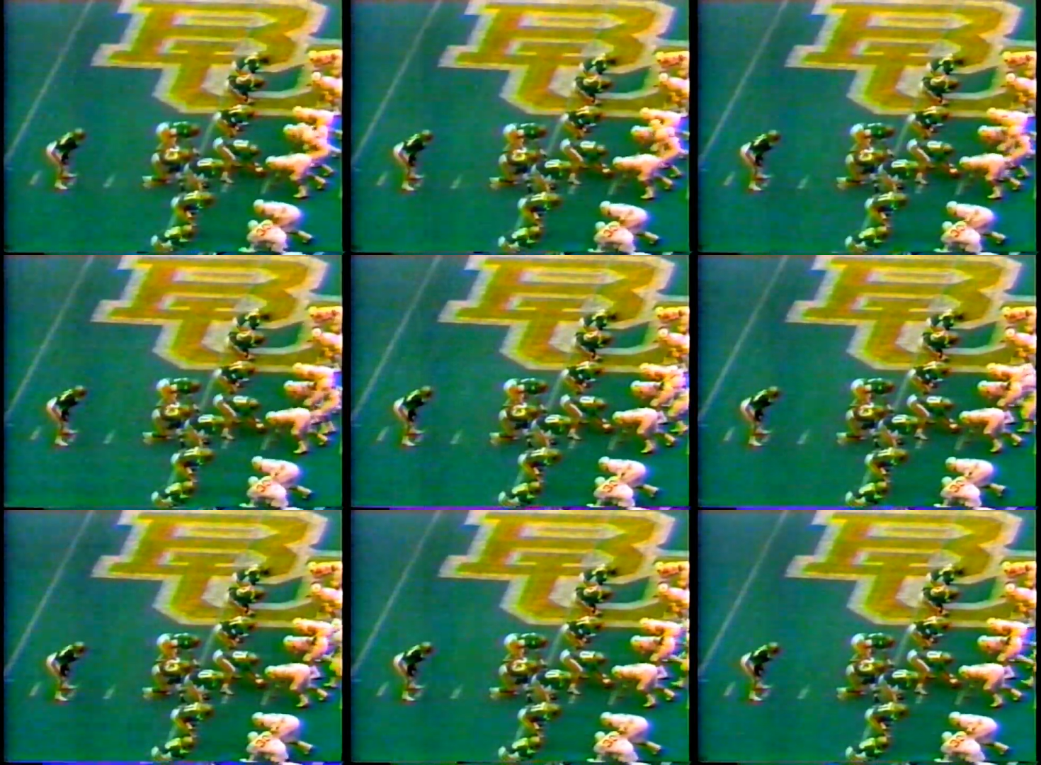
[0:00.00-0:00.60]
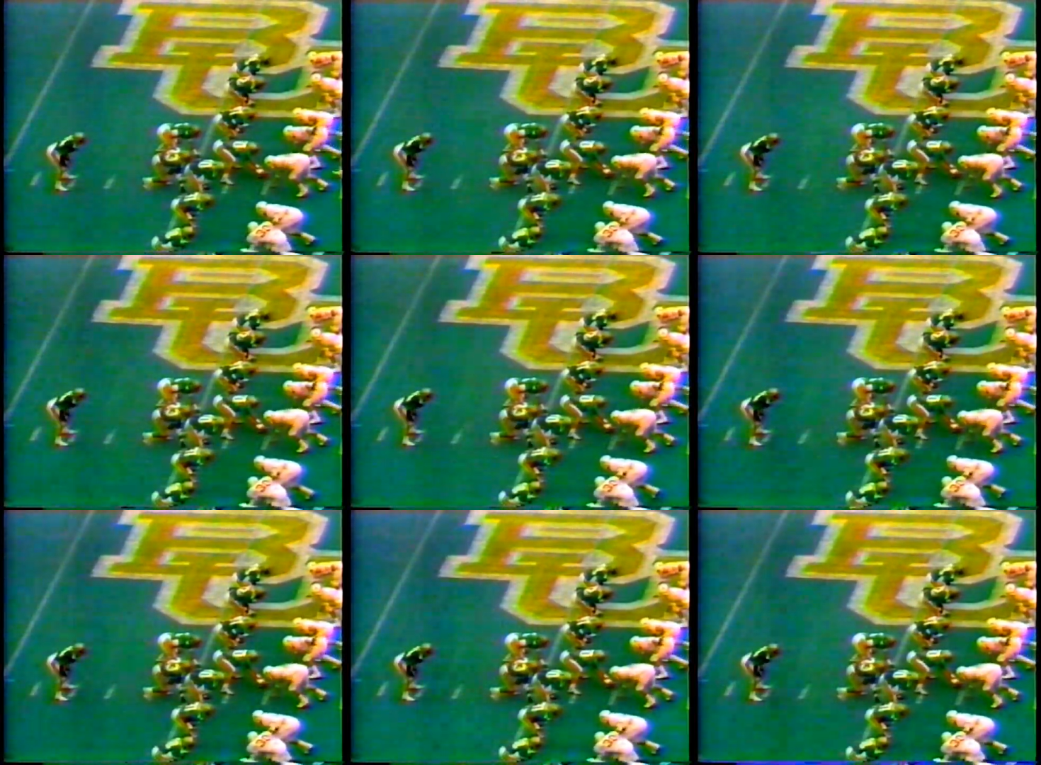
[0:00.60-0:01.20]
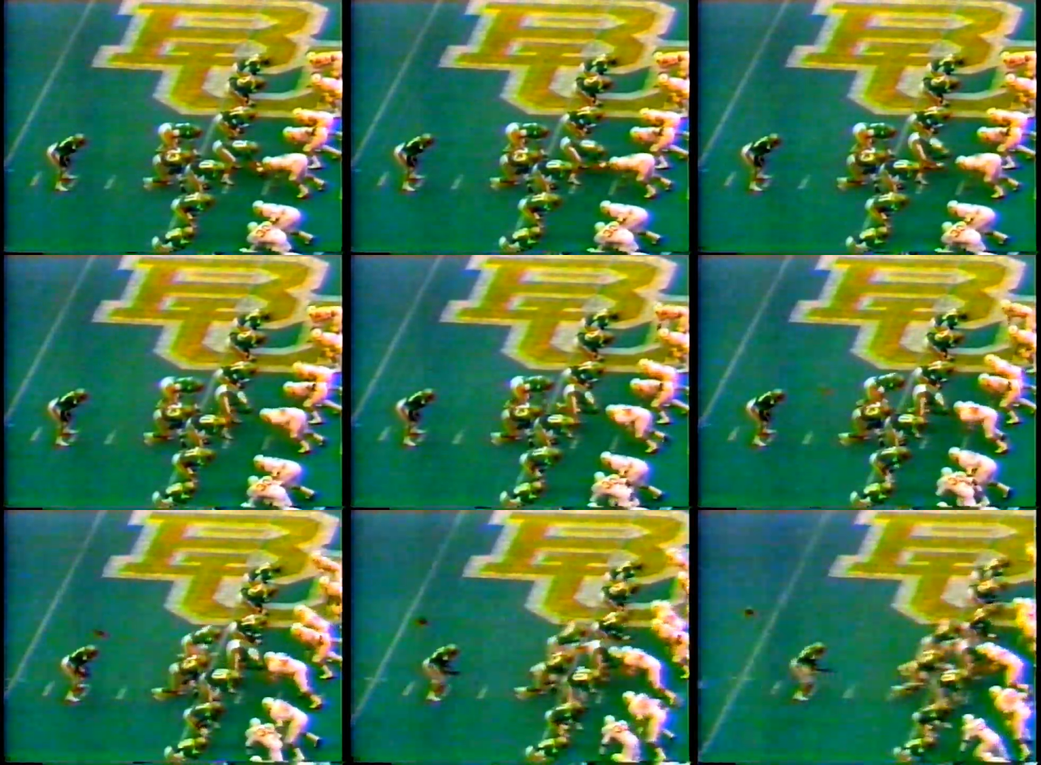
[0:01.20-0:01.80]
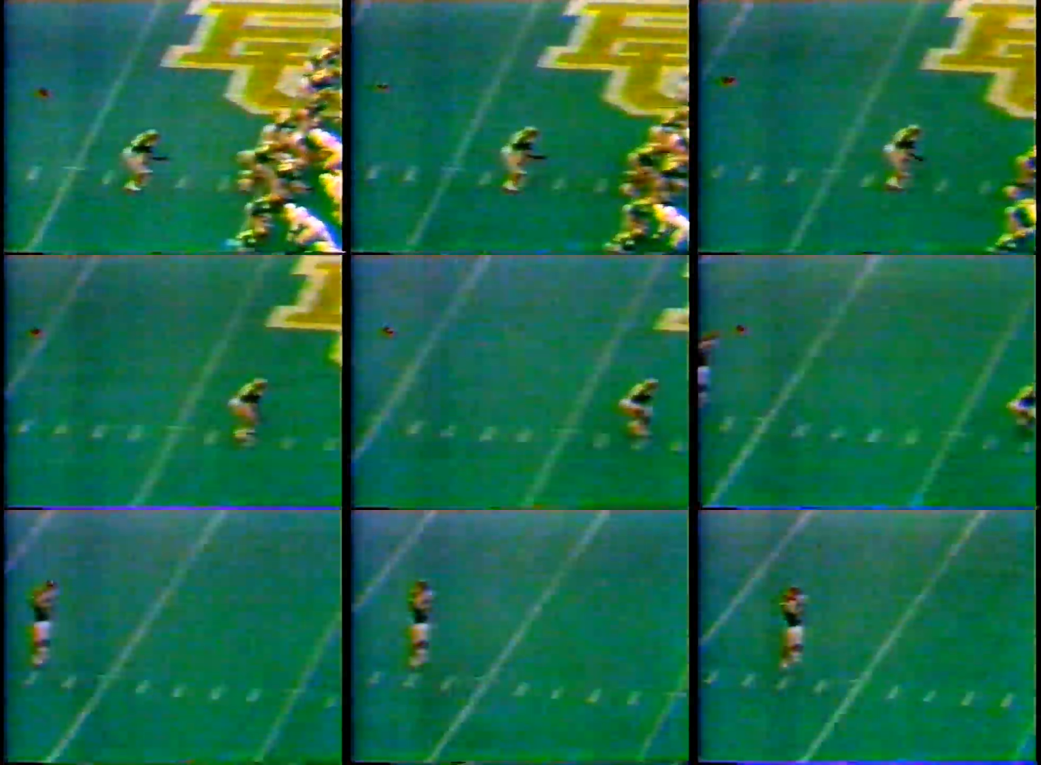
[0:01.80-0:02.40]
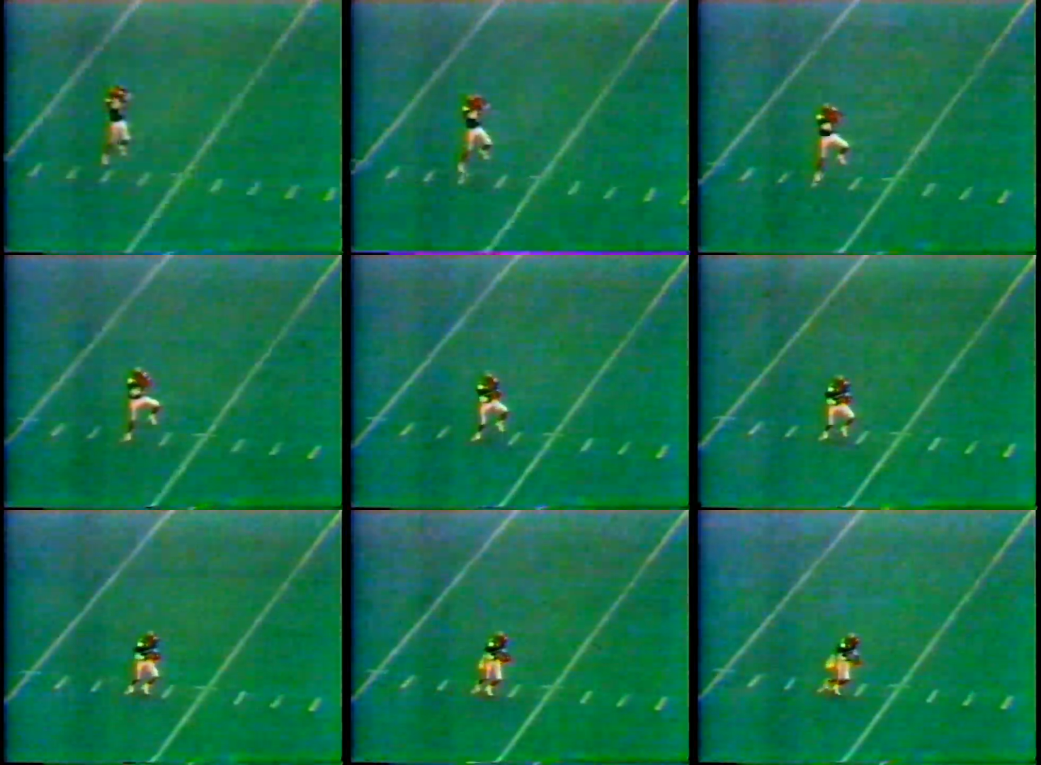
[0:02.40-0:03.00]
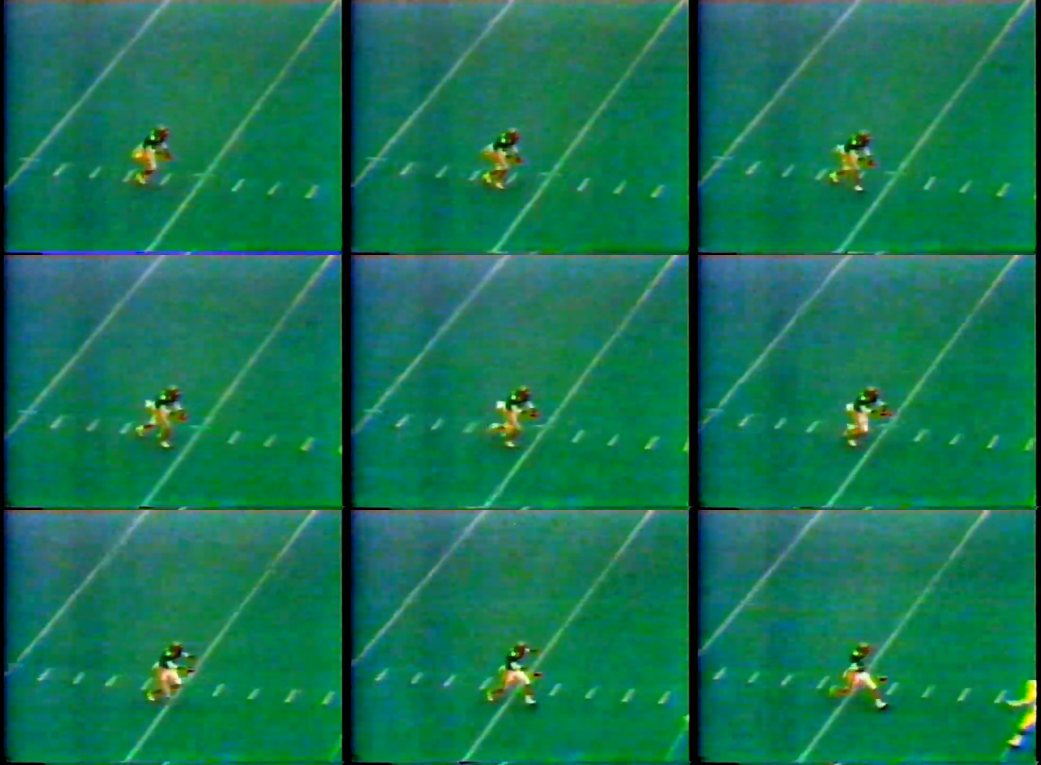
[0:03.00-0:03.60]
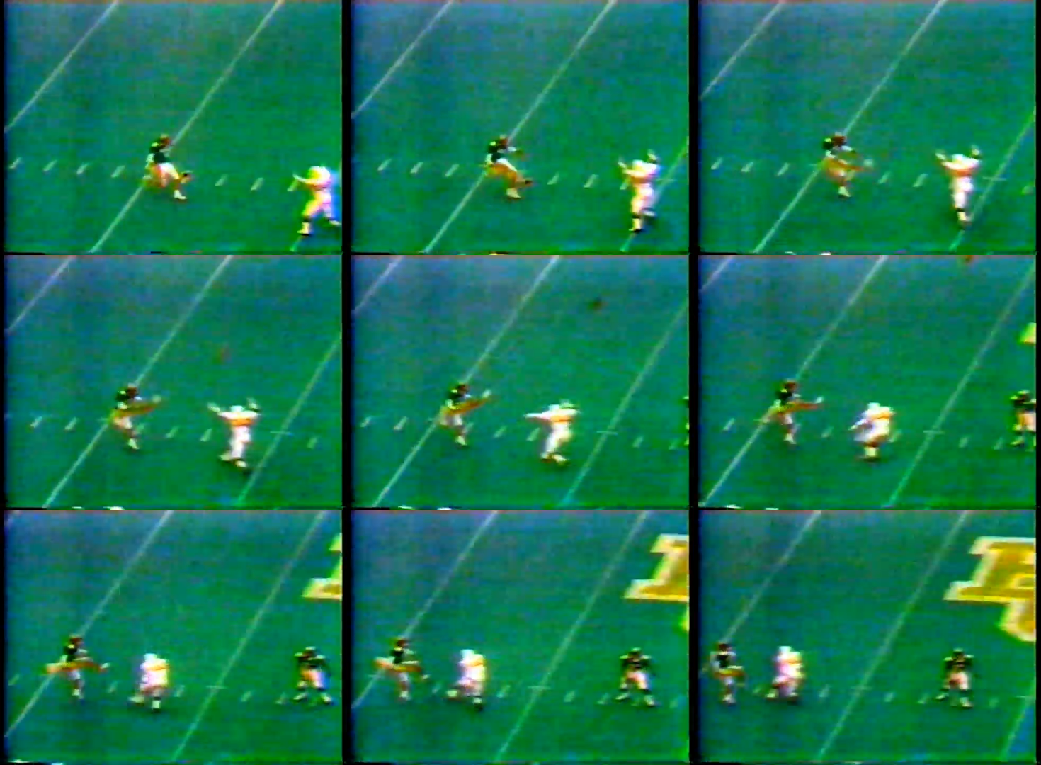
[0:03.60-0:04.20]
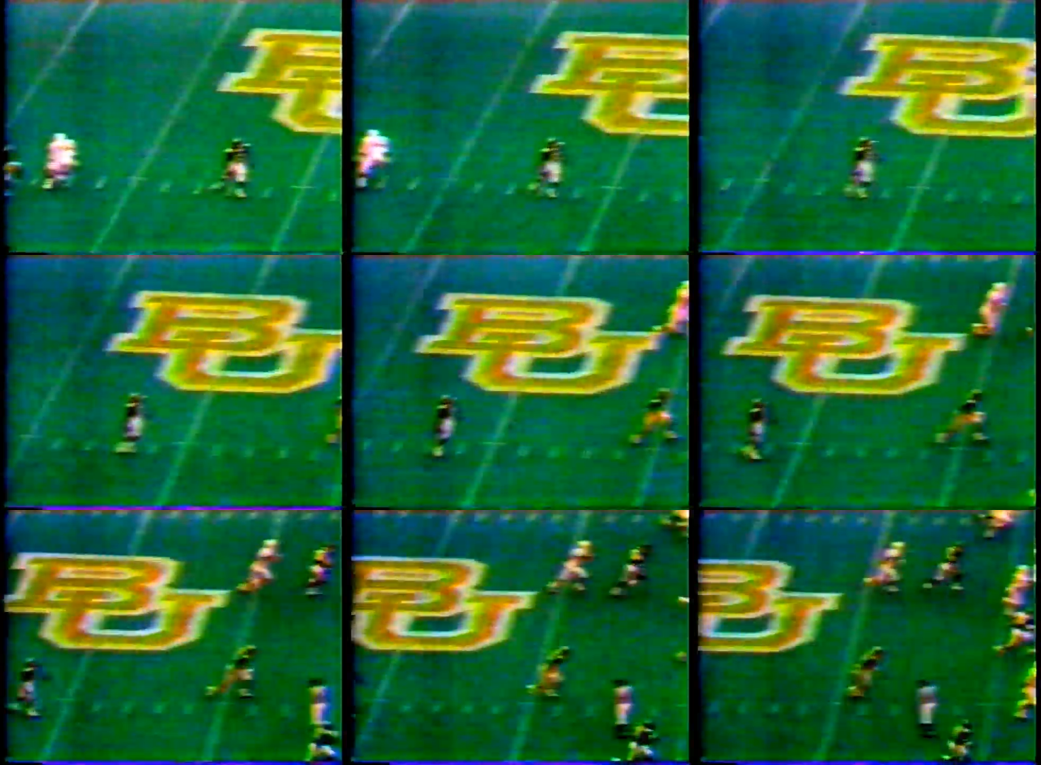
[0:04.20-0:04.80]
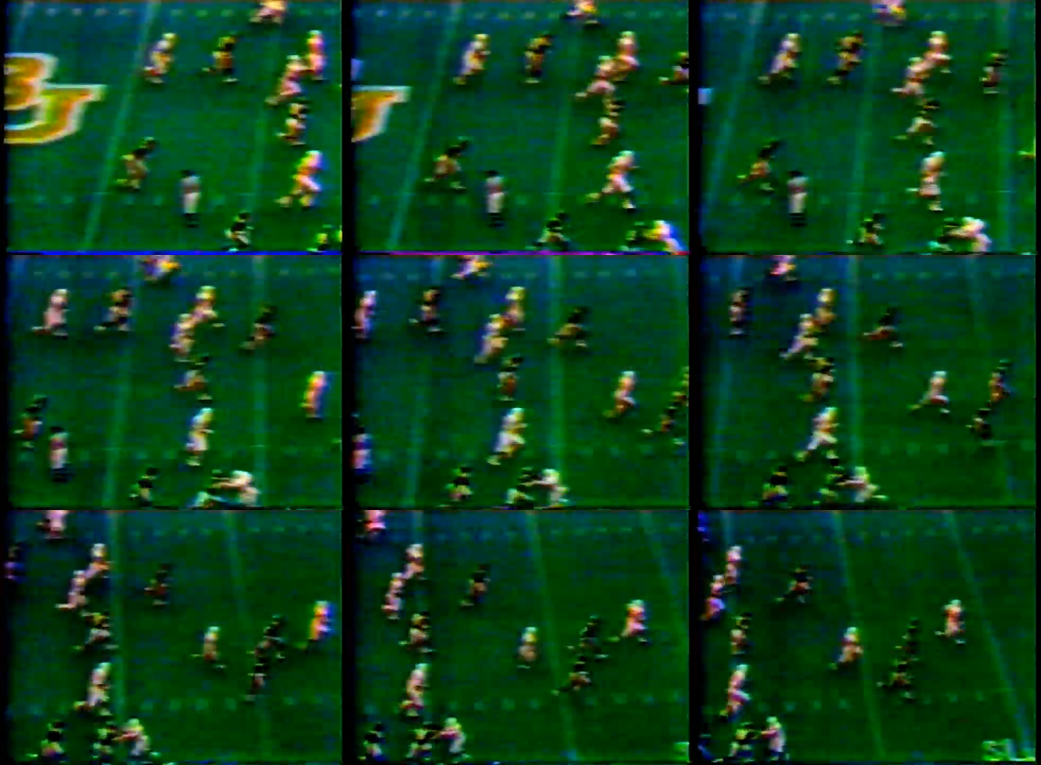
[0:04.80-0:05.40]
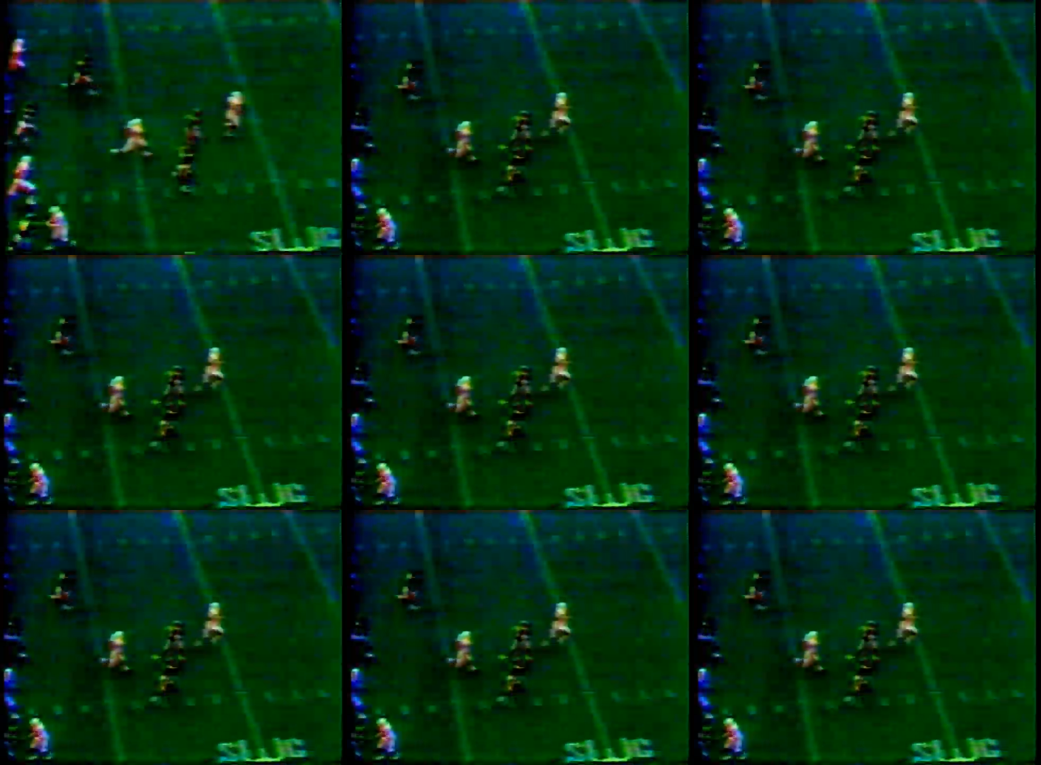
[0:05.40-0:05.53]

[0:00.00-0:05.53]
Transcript: [unreadable: no face in view]